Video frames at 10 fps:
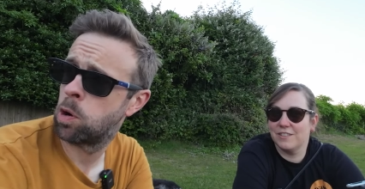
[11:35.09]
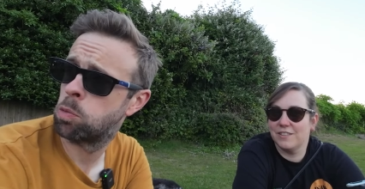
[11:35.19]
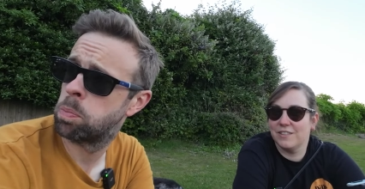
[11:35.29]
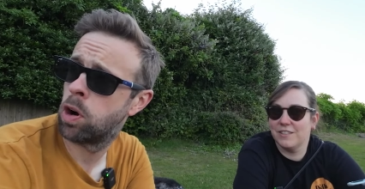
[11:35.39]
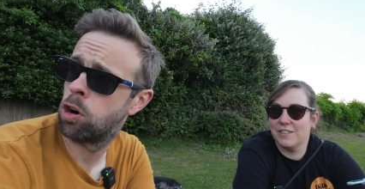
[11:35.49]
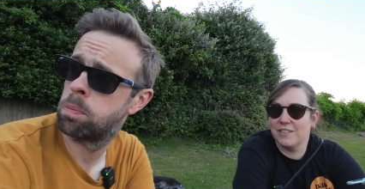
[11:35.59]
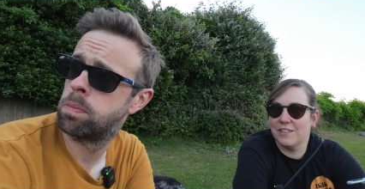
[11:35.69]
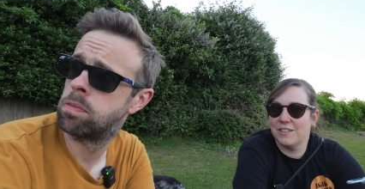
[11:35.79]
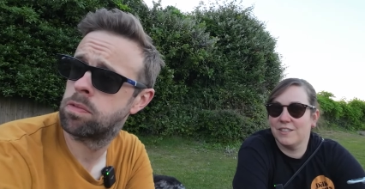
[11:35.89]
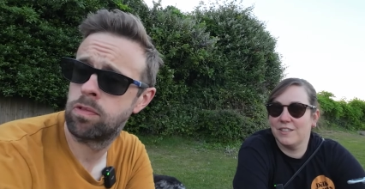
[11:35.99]
Speaker 1: built pub,
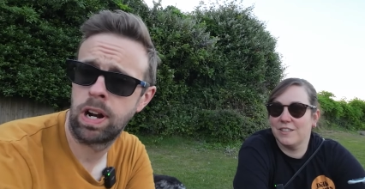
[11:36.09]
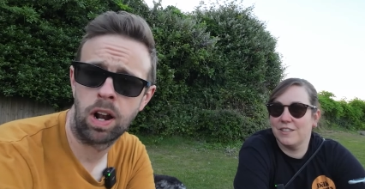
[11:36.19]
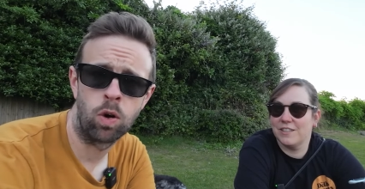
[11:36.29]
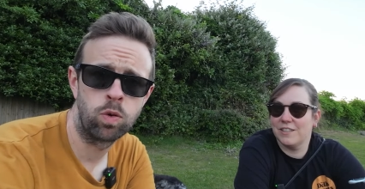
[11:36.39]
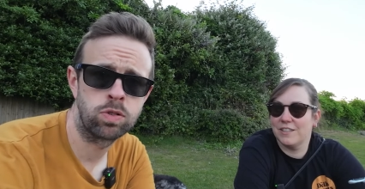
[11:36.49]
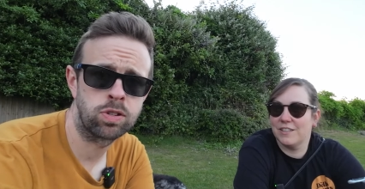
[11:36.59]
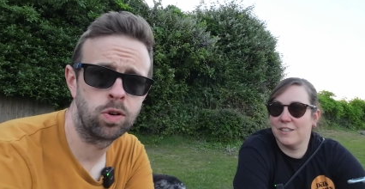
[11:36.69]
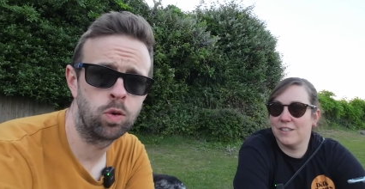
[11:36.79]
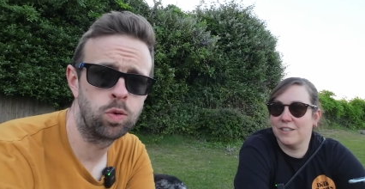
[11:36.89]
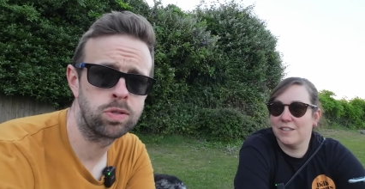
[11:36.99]
real old
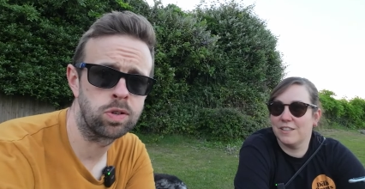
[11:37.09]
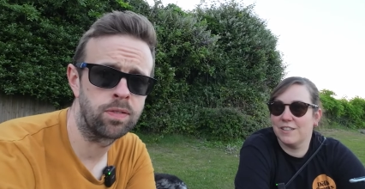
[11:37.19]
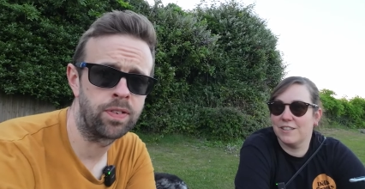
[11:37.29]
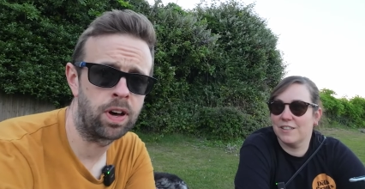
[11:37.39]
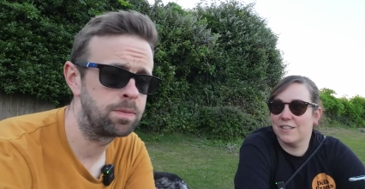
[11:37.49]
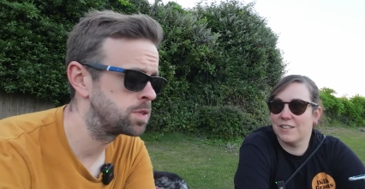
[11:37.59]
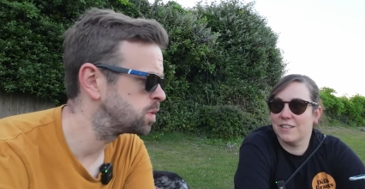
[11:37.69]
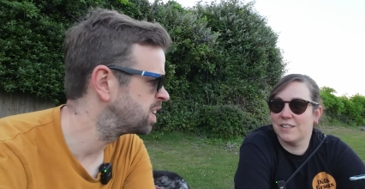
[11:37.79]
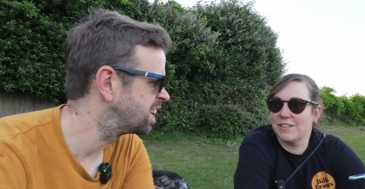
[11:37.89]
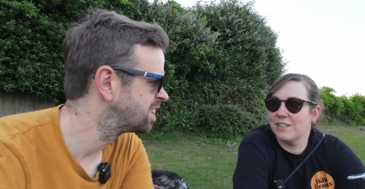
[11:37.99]
school sort of vibe
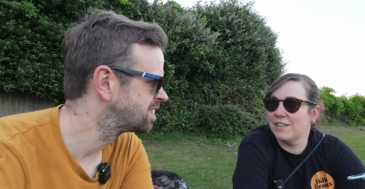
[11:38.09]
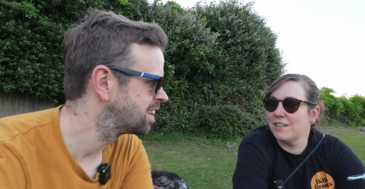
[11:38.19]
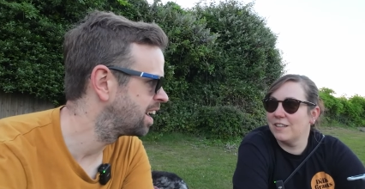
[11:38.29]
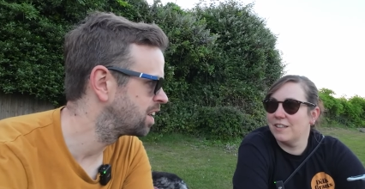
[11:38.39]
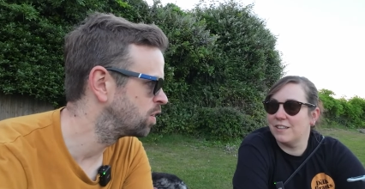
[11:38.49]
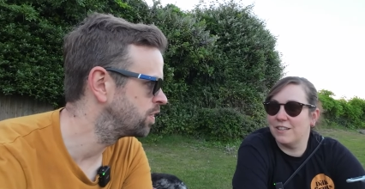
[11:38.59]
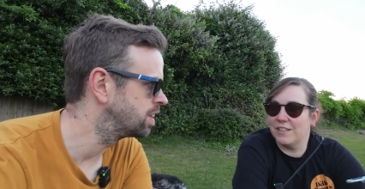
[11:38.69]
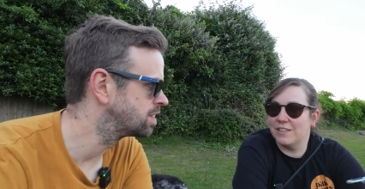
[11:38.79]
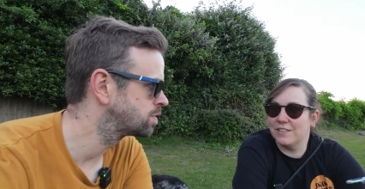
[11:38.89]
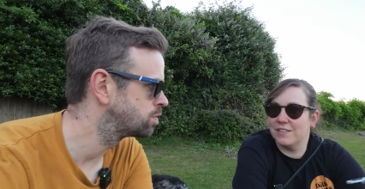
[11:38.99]
to it. I love
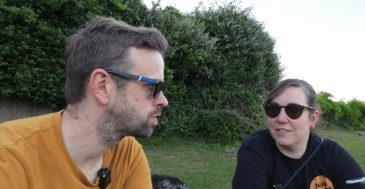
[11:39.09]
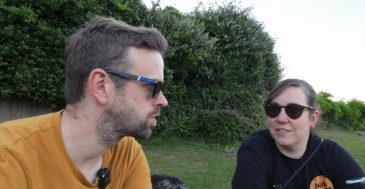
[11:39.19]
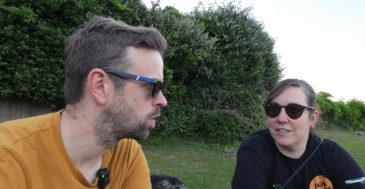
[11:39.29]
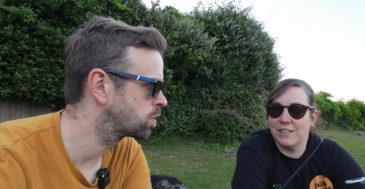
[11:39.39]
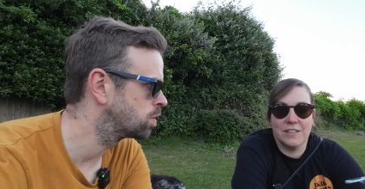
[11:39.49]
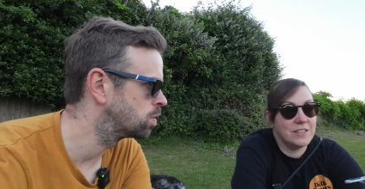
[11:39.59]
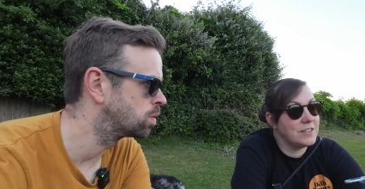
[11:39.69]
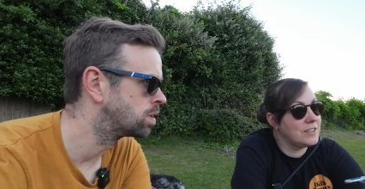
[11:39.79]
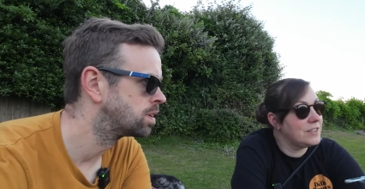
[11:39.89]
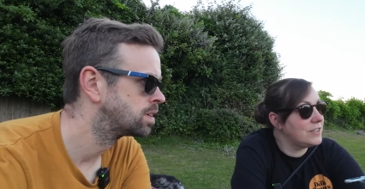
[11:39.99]
yeah. it. It's so
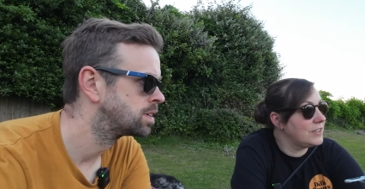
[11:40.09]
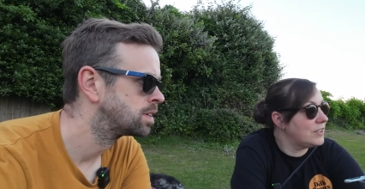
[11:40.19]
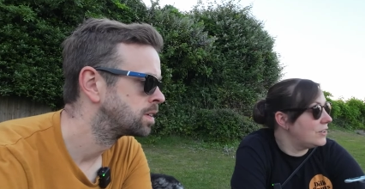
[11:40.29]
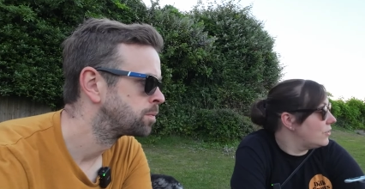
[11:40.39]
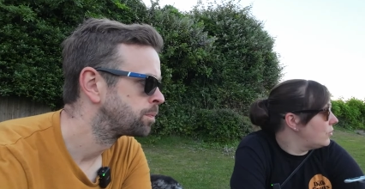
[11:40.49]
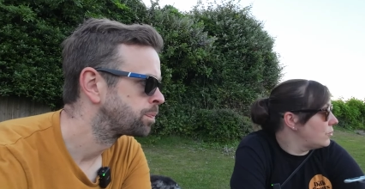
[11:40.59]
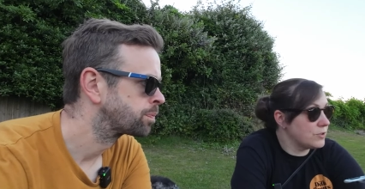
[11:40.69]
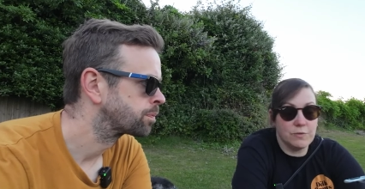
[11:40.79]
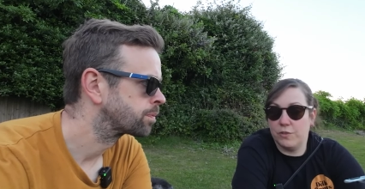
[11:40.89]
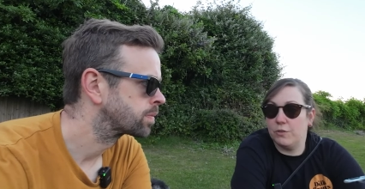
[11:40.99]
cool.
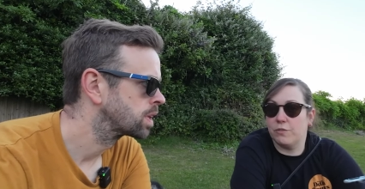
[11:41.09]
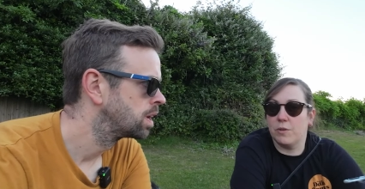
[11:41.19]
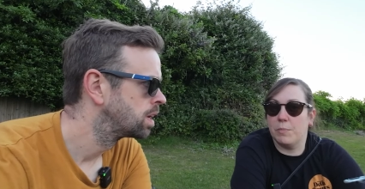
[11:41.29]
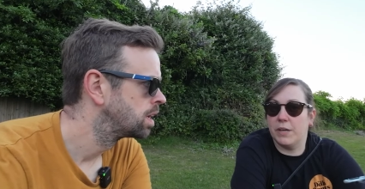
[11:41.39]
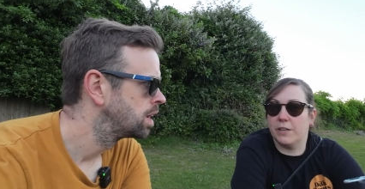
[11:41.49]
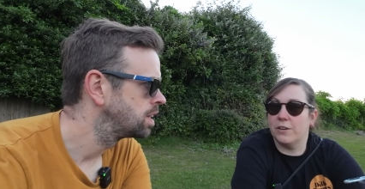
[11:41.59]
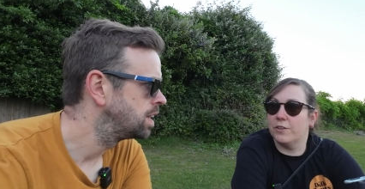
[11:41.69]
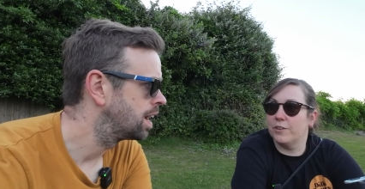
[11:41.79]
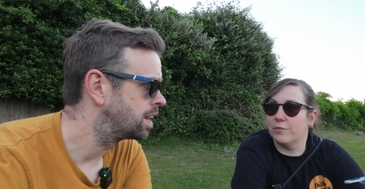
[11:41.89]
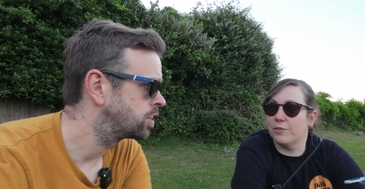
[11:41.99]
Speaker 2: Awesome view from the beer
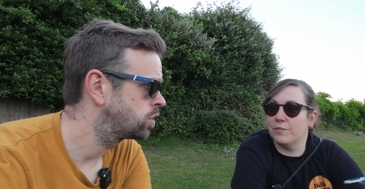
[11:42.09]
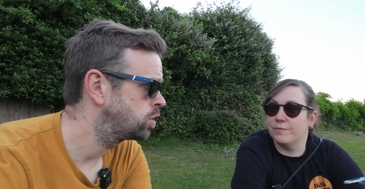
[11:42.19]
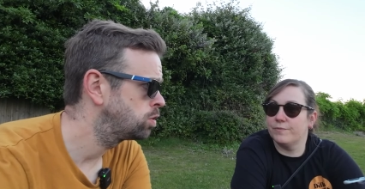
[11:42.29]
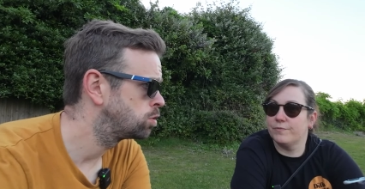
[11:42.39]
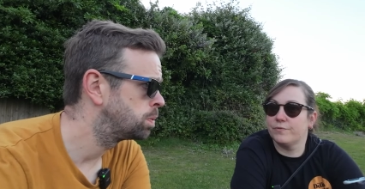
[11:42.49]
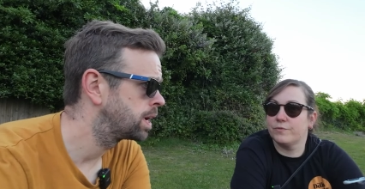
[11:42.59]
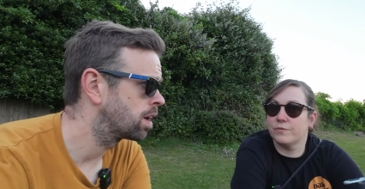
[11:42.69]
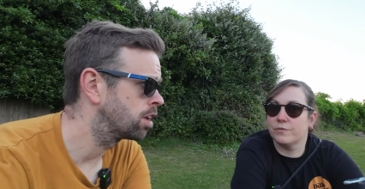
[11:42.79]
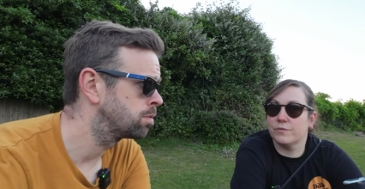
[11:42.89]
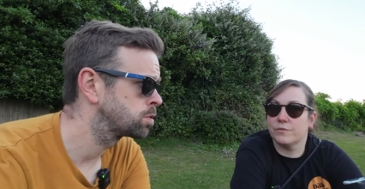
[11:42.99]
garden. Yeah, well.
Speaker 1: huge beer
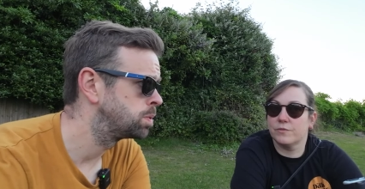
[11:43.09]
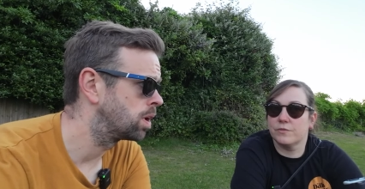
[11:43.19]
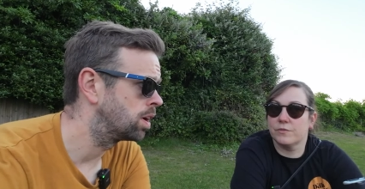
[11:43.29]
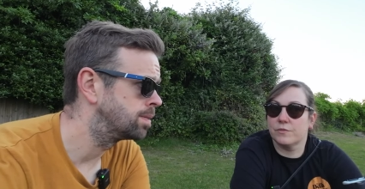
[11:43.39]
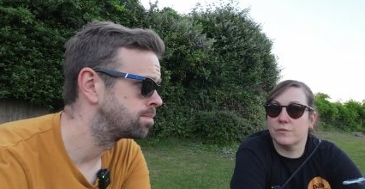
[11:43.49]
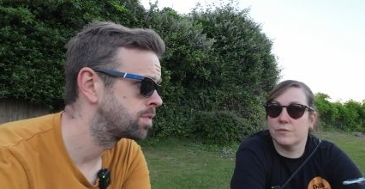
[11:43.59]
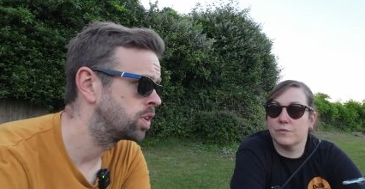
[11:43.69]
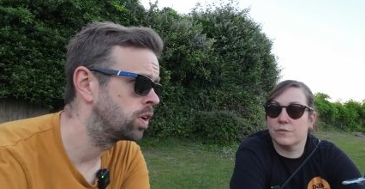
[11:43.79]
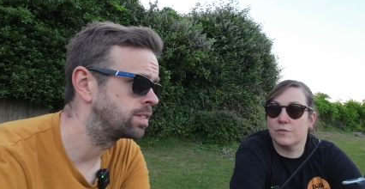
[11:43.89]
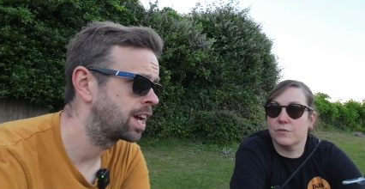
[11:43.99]
garden. There must be like
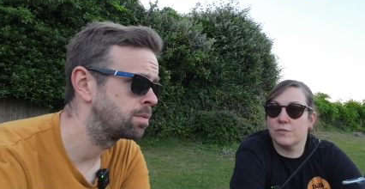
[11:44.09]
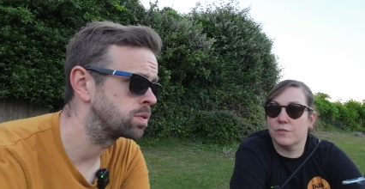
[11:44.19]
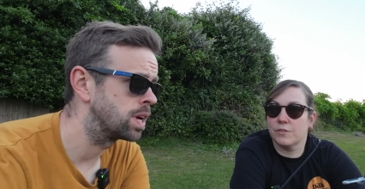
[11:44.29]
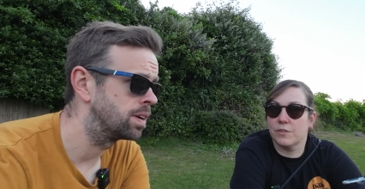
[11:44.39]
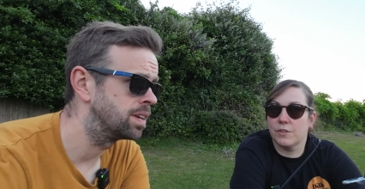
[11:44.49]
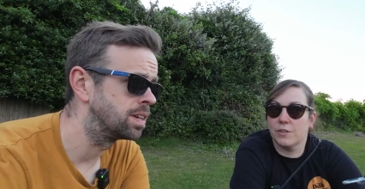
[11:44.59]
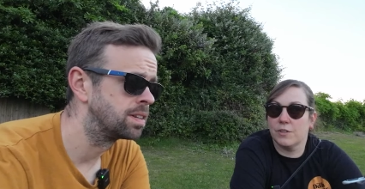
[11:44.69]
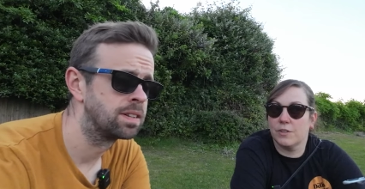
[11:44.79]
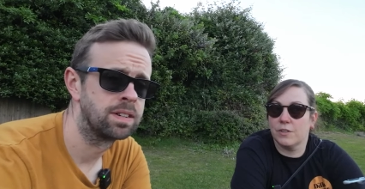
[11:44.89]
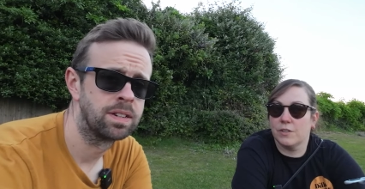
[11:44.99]
30 tables out here.
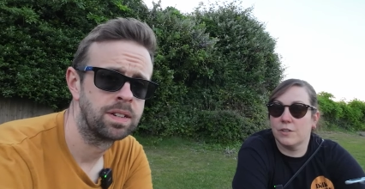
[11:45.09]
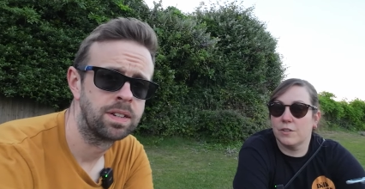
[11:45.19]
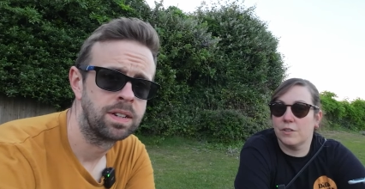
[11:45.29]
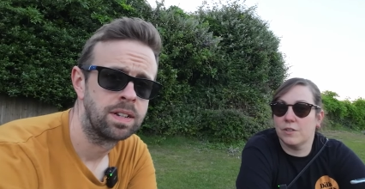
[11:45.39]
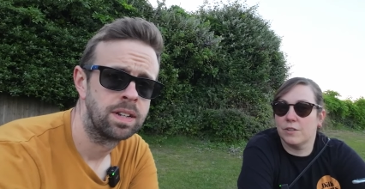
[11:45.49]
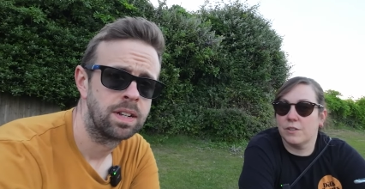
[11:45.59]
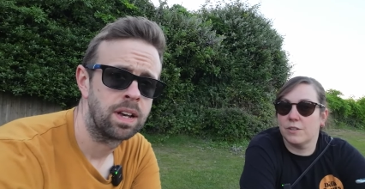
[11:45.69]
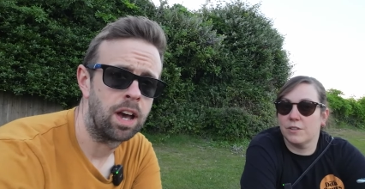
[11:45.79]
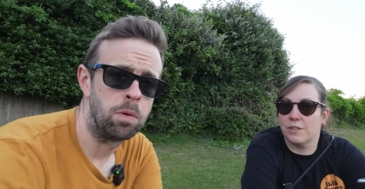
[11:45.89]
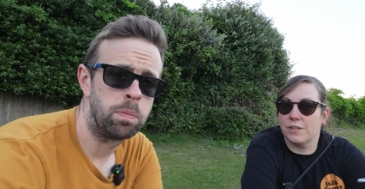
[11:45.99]

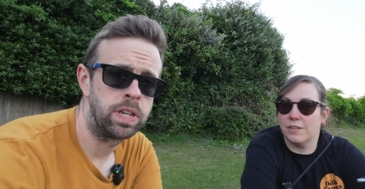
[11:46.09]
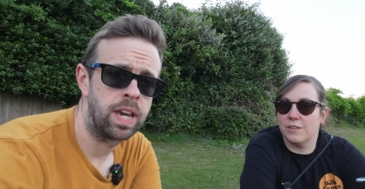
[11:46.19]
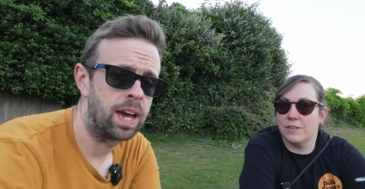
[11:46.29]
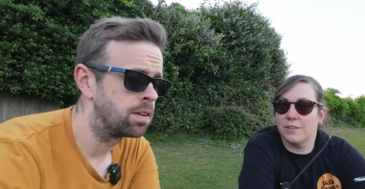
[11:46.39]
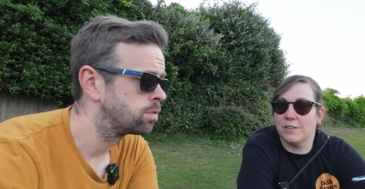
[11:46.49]
Um, but yeah,